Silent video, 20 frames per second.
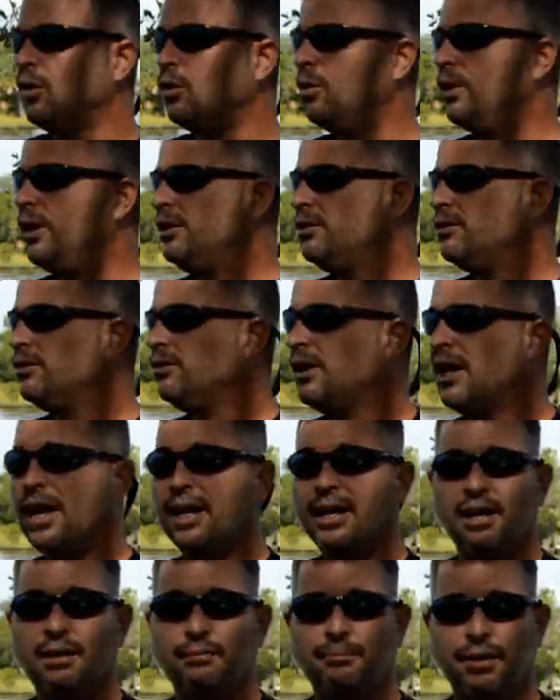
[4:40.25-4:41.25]
We do
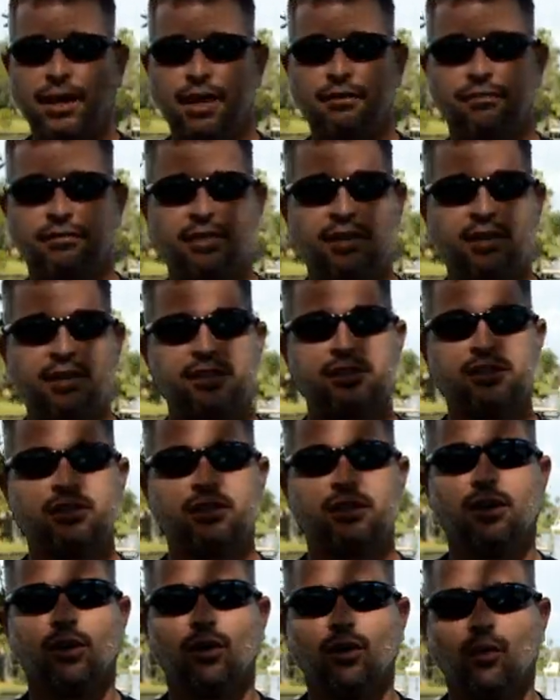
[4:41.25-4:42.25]
not get paid for this.
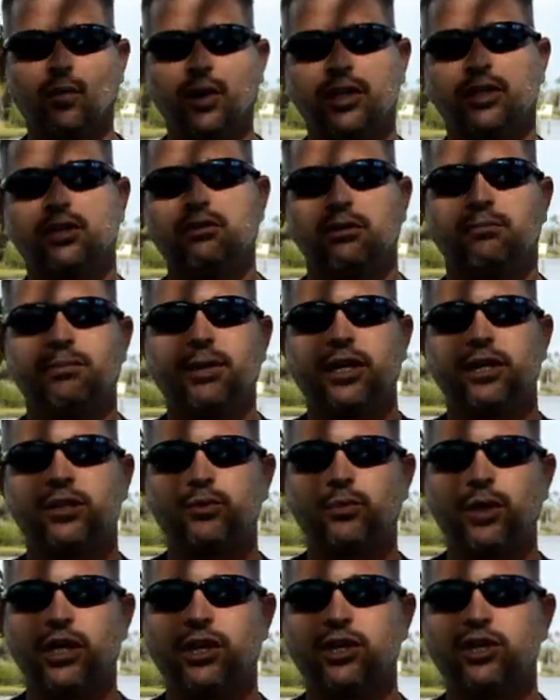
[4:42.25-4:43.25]
We do it because
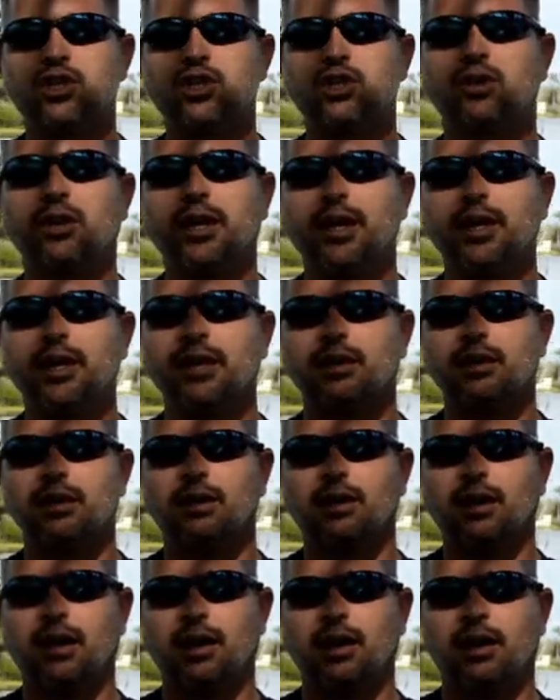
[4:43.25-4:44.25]
we enjoy it,
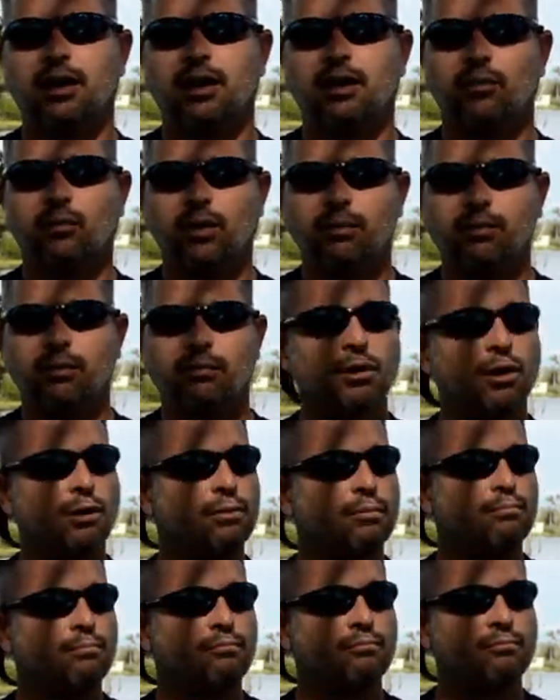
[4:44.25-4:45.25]
and we
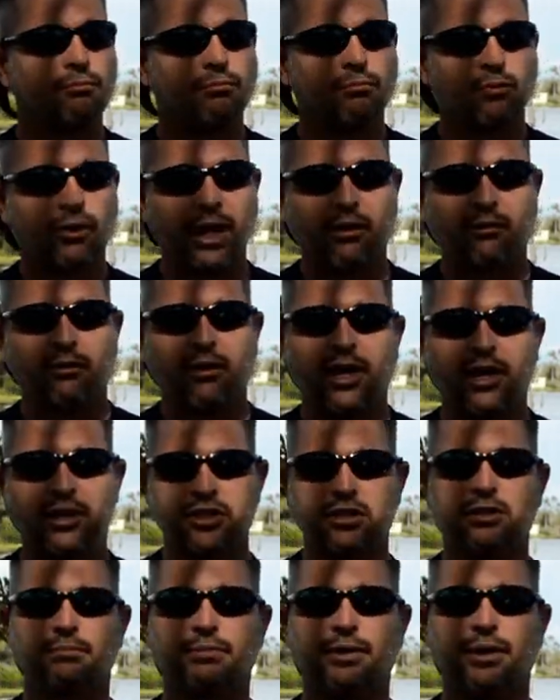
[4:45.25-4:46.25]
promote
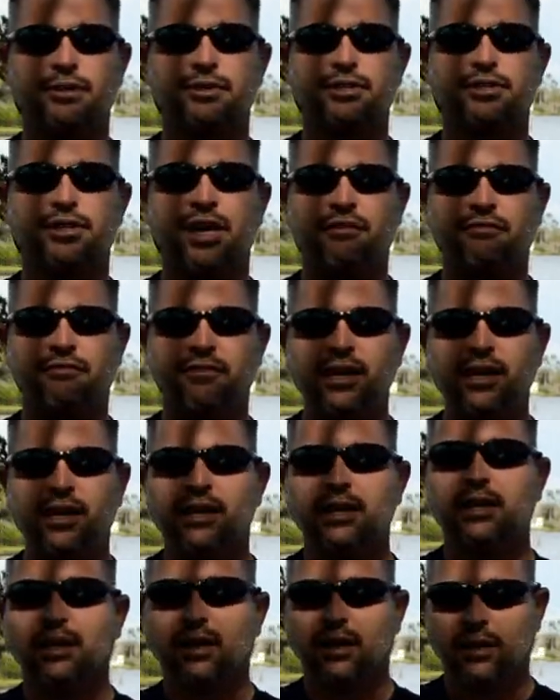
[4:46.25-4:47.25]
recreational boater safety.
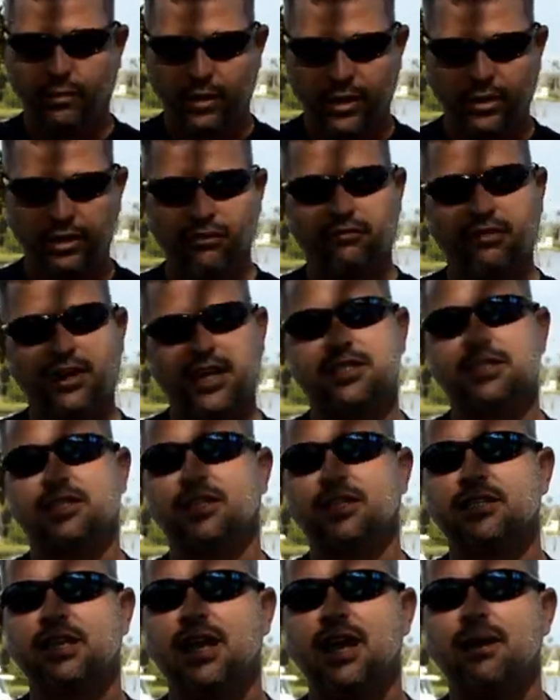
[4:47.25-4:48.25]
We do vessel
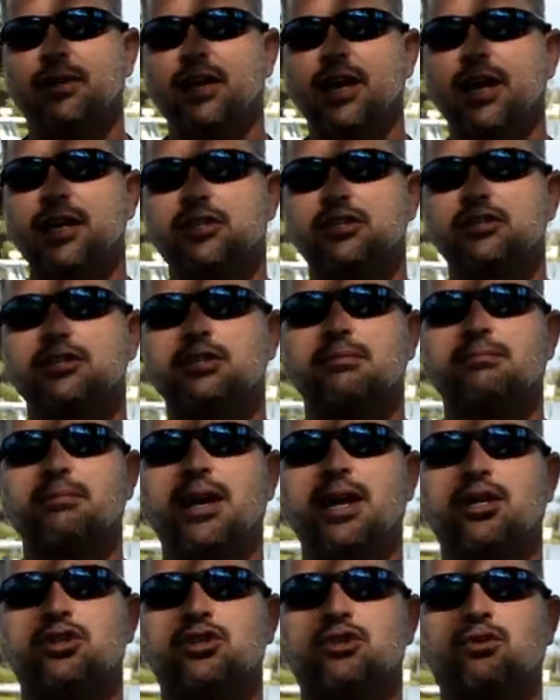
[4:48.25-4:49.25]
examinations to
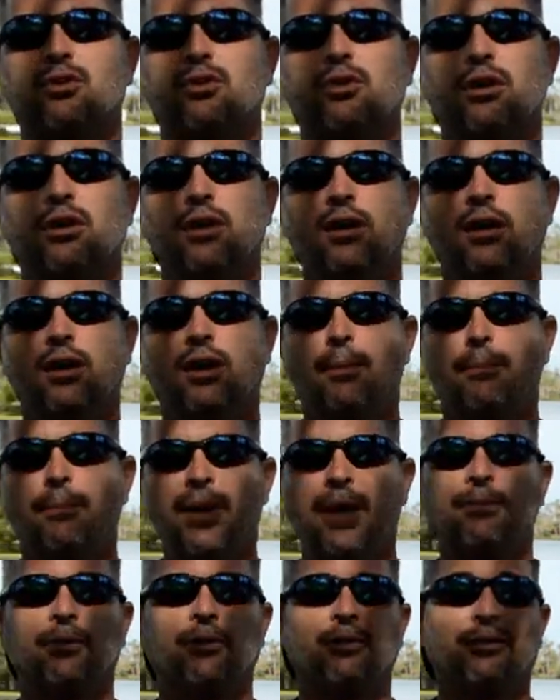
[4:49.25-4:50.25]
make sure
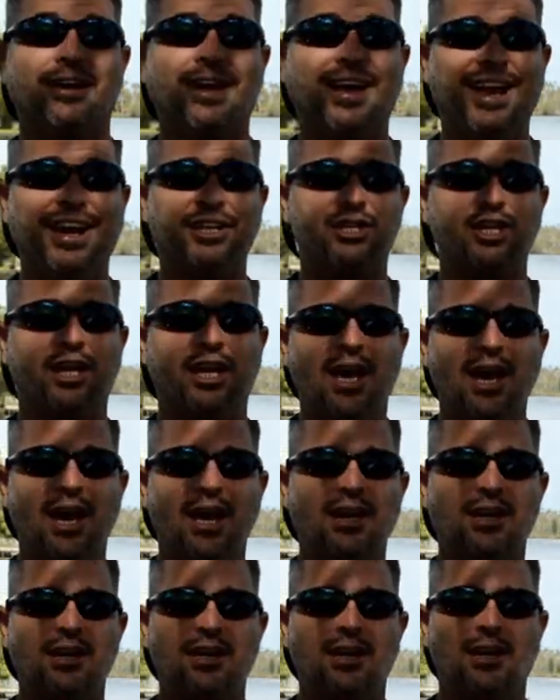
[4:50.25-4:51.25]
people are
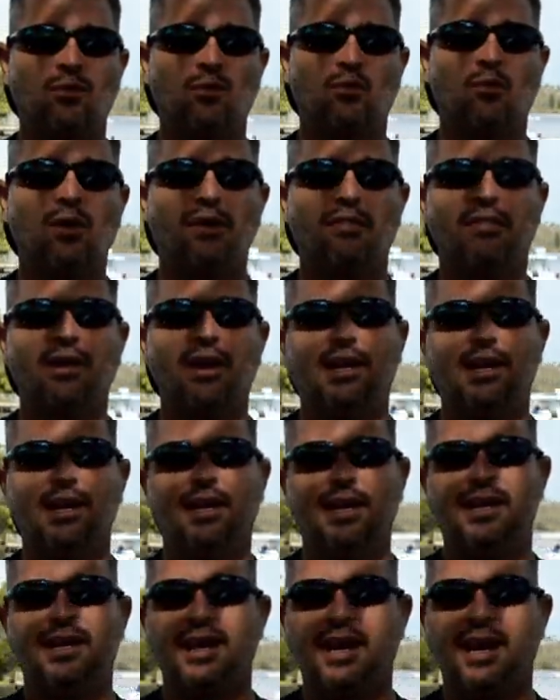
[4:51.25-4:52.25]
educated in what they
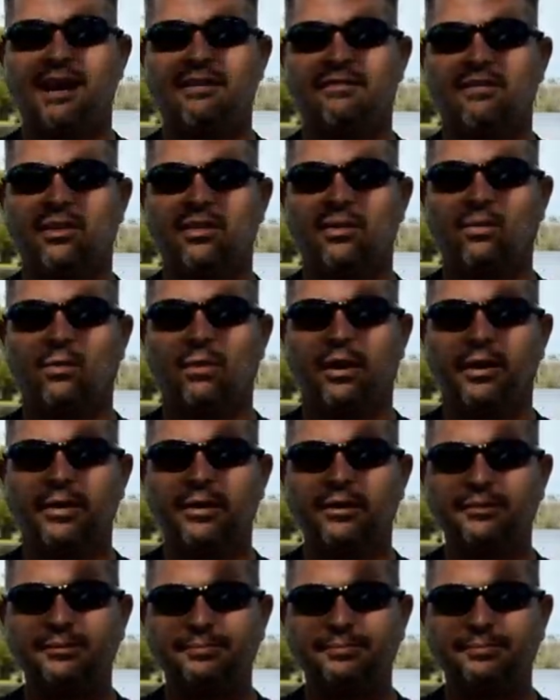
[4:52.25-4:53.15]
need to have on the water.